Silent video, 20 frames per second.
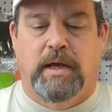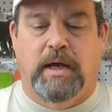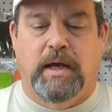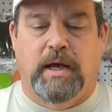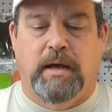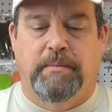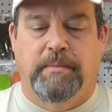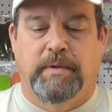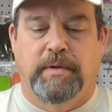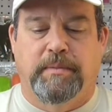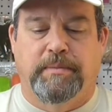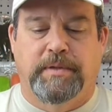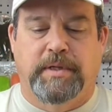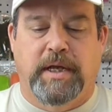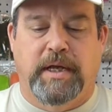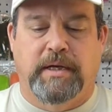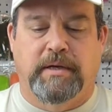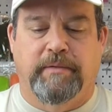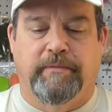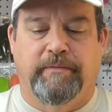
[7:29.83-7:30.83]
I'm going
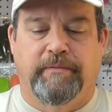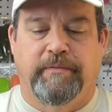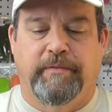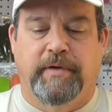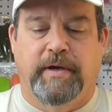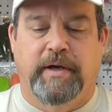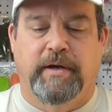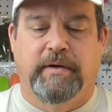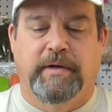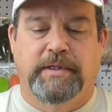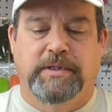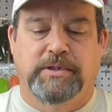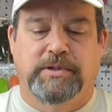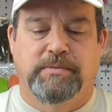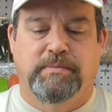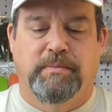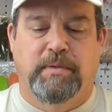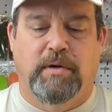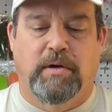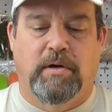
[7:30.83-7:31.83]
to take a very
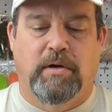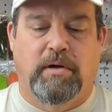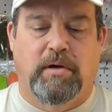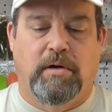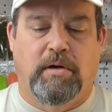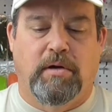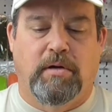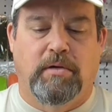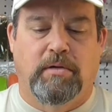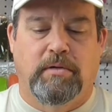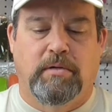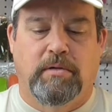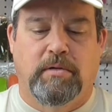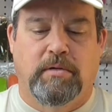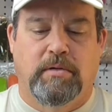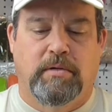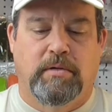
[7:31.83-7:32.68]
small